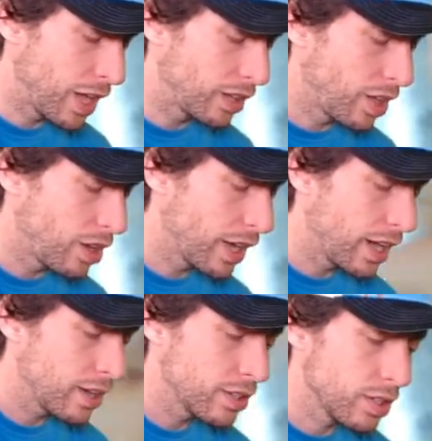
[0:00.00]
got long
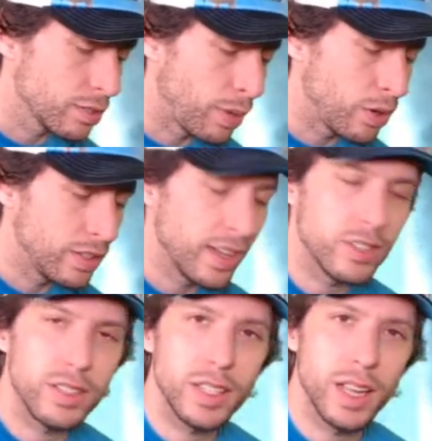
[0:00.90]
hair, so there's a ponytail
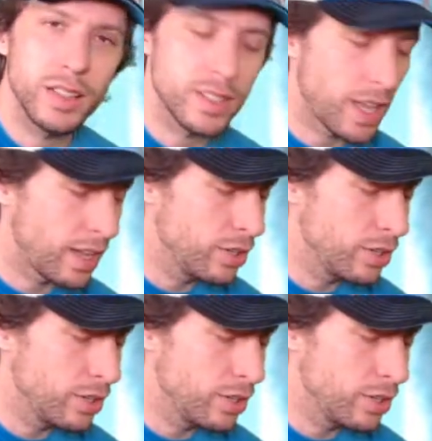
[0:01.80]
sticking out the side.